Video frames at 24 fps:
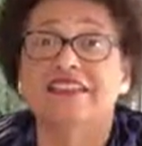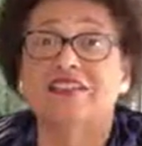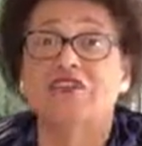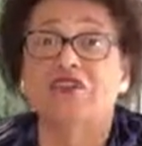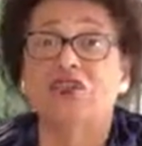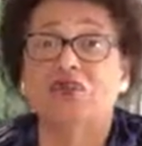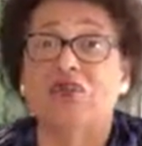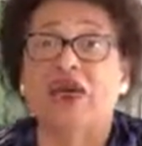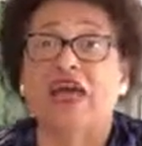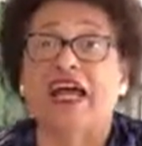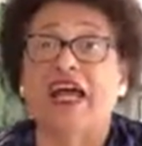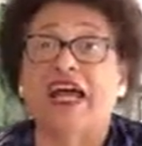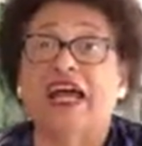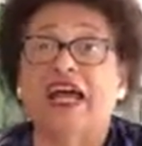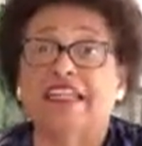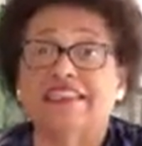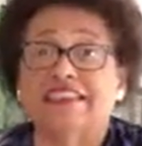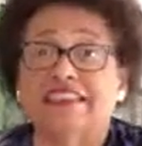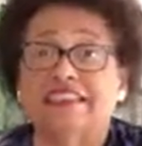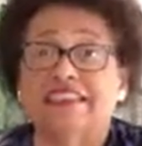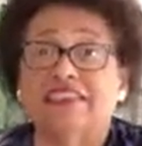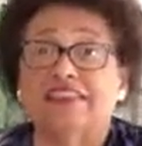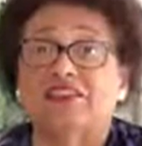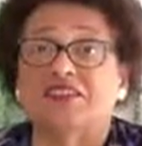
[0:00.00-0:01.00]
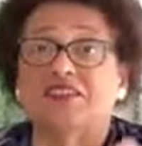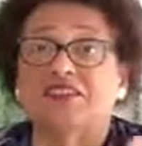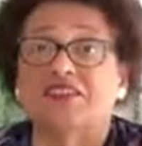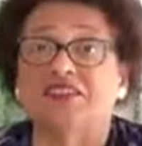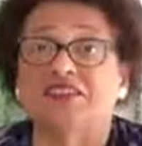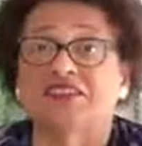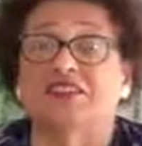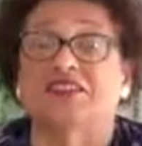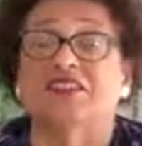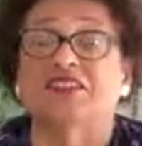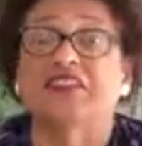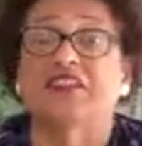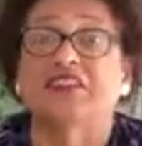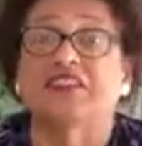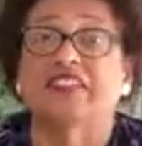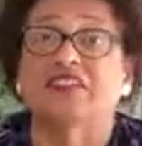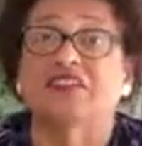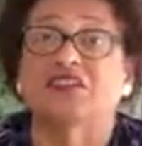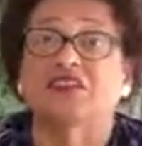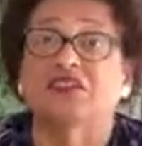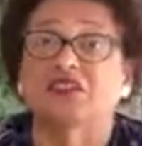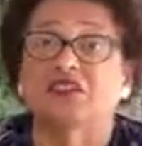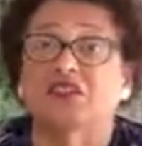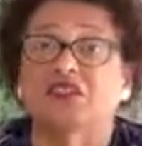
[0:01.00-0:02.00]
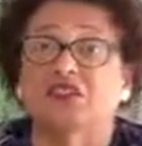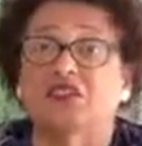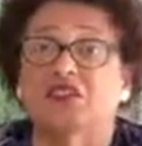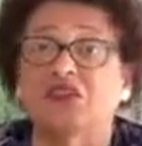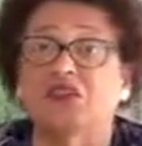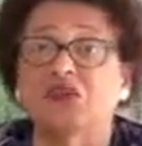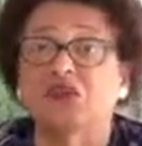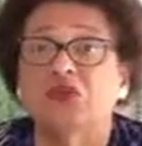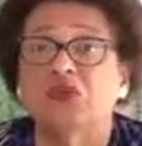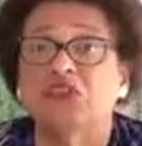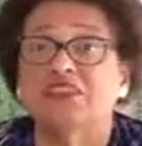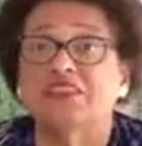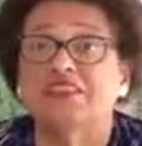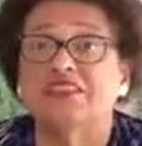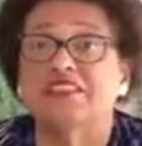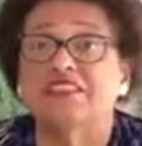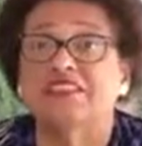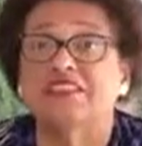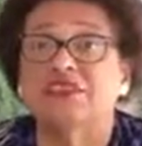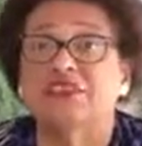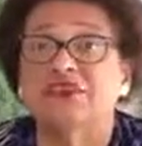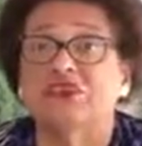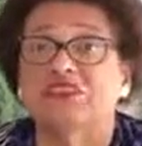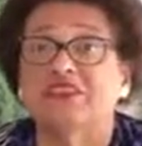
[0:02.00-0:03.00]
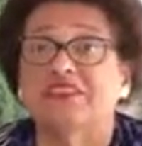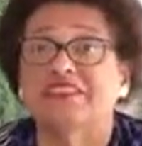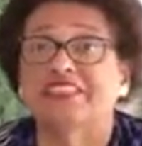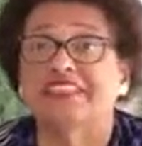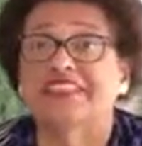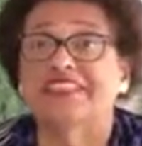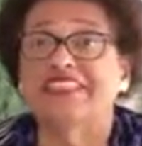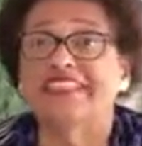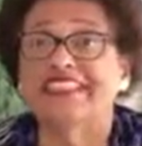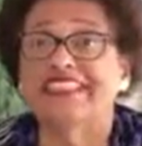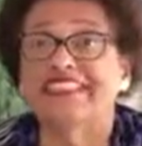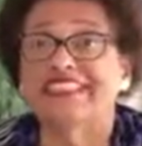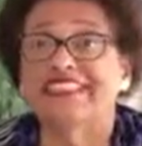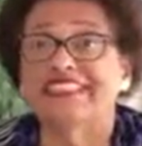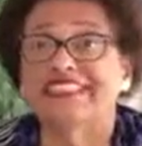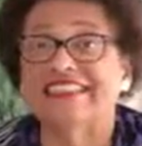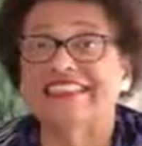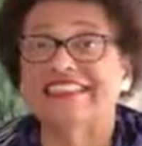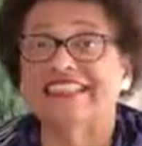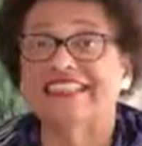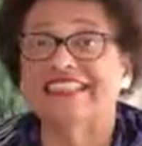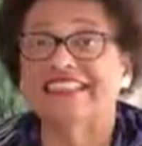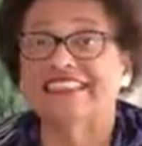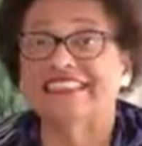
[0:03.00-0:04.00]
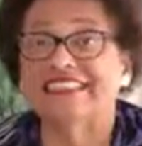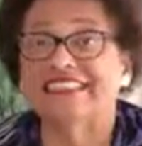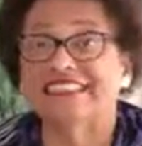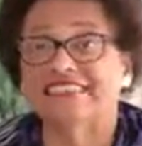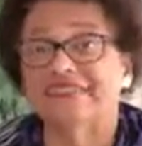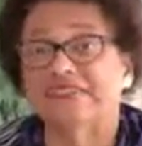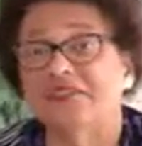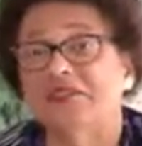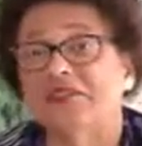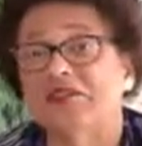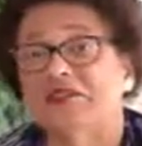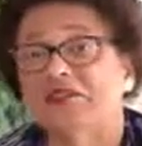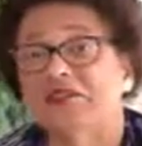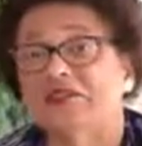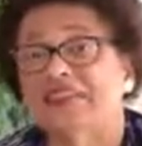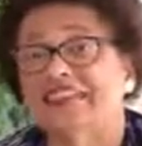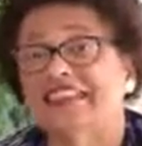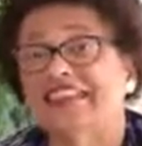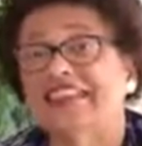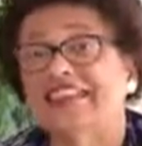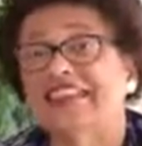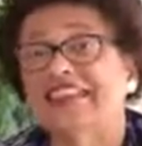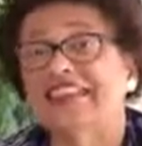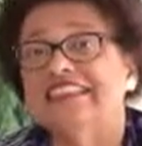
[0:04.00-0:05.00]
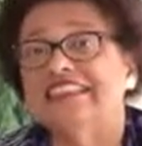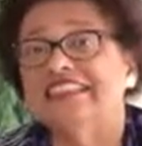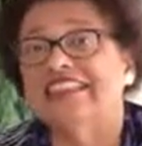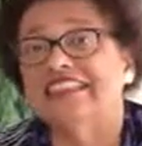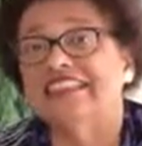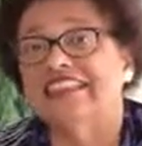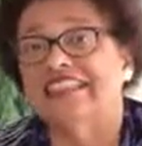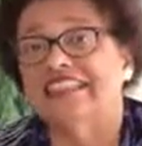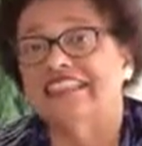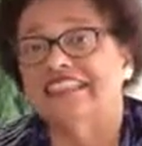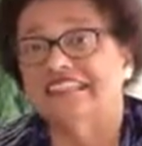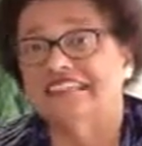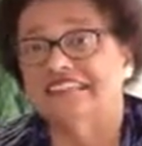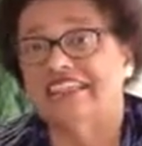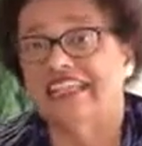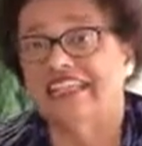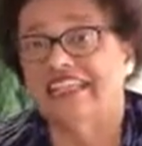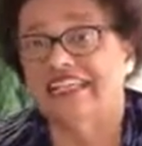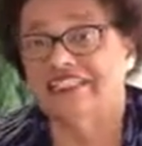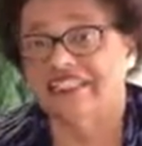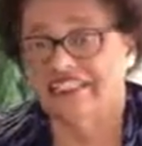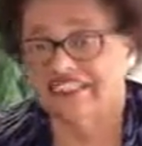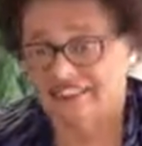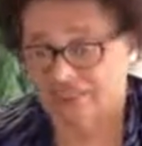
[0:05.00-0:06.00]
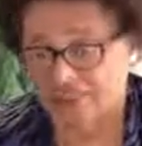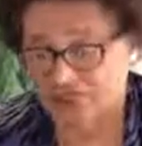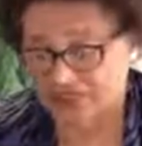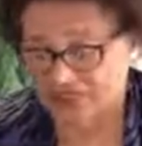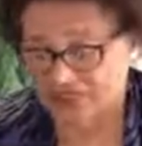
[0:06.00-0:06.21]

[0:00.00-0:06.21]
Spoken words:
We pass it on. The goal is to let that go. Release the anxiety.